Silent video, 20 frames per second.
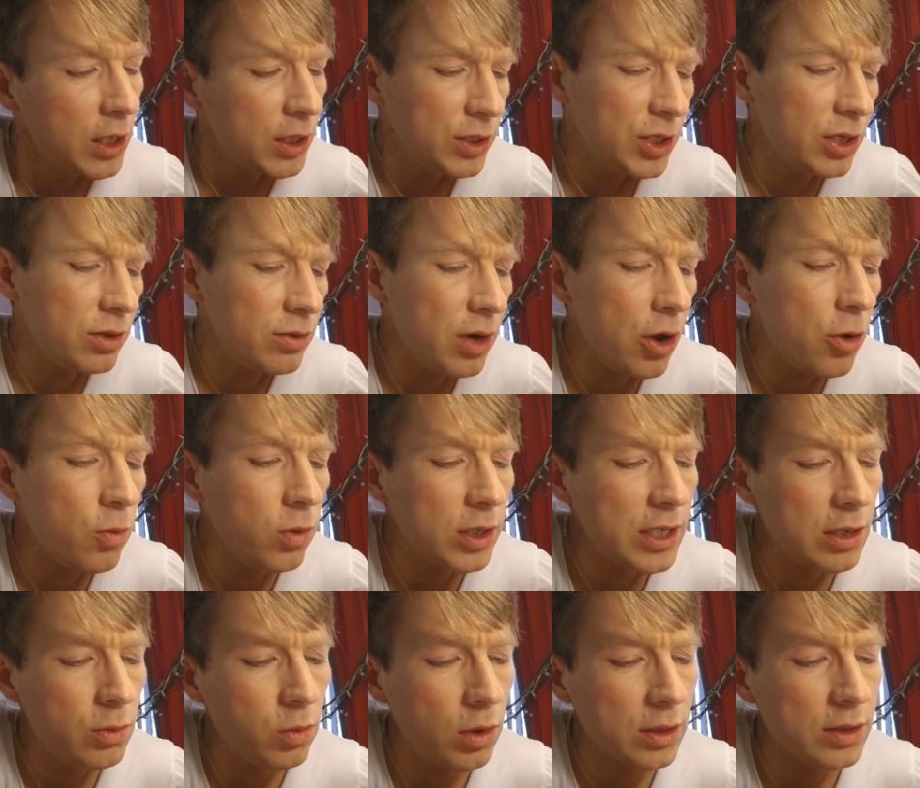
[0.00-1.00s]
Do you know
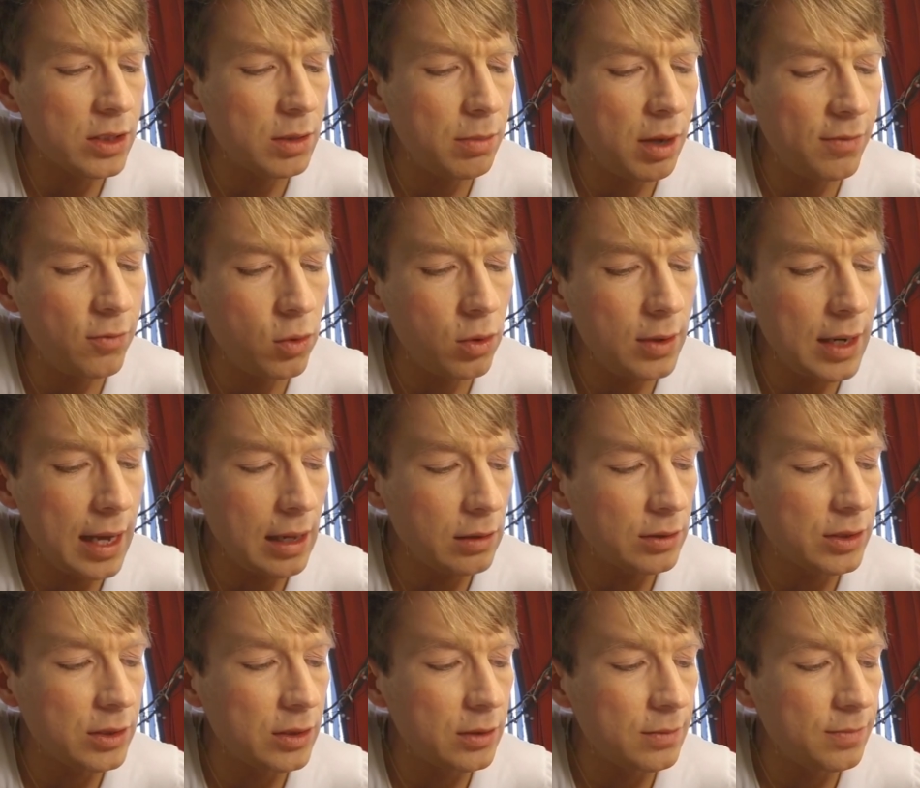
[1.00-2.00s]
what he wants above all
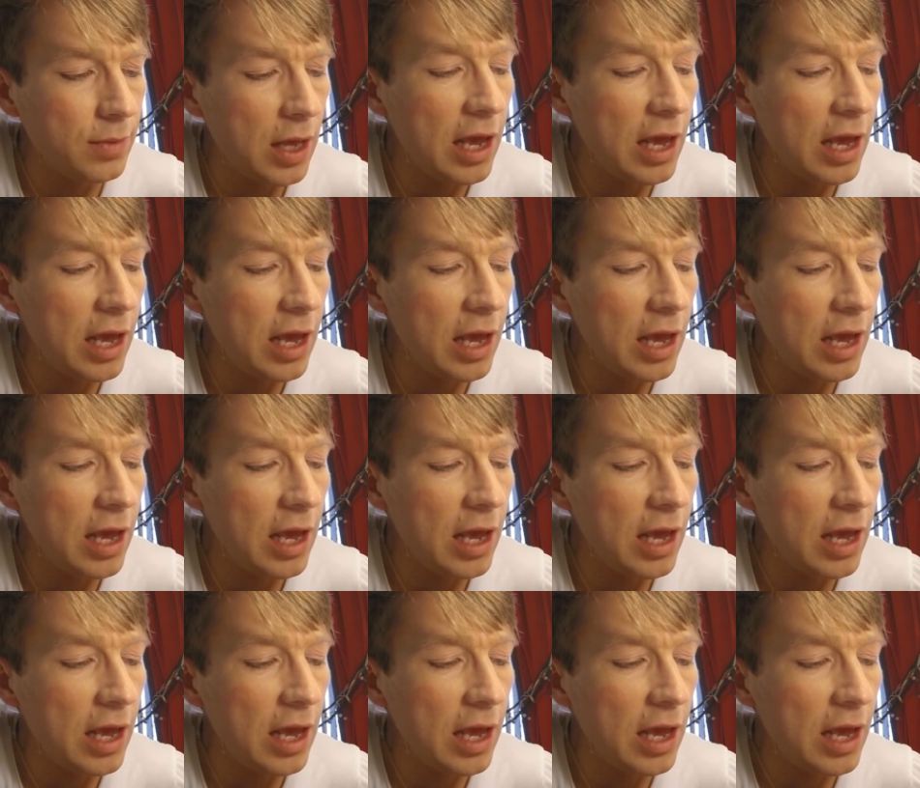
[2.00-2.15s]
else?